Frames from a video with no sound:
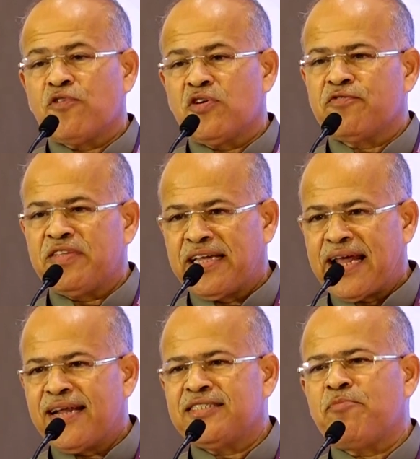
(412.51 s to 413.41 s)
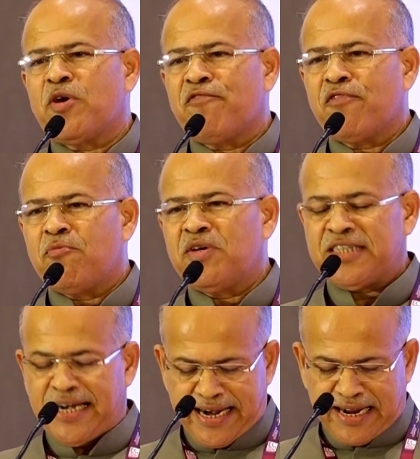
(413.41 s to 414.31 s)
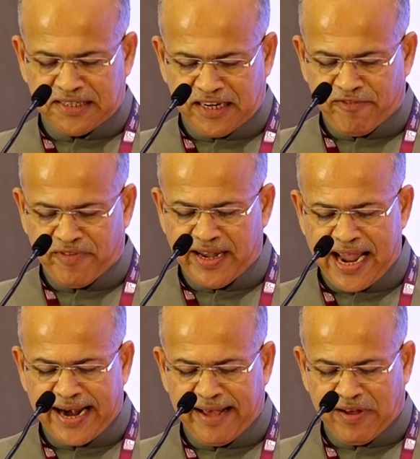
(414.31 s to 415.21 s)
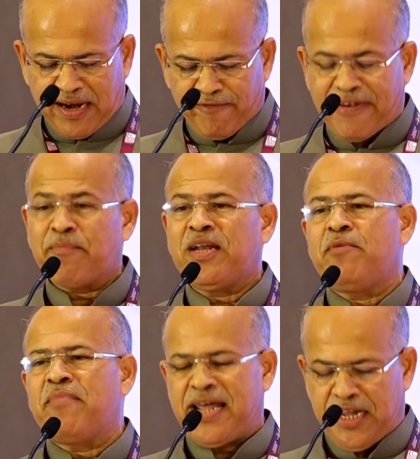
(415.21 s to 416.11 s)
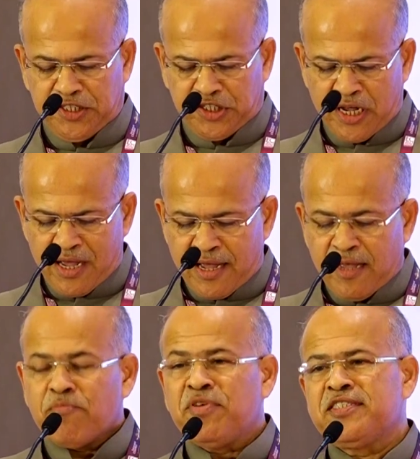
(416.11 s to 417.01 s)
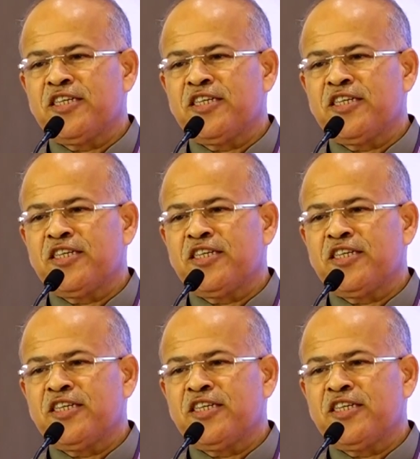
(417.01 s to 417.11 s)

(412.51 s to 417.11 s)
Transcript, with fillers: And of course, with Kanara Chamber of Commerce and Industry, we had a family managed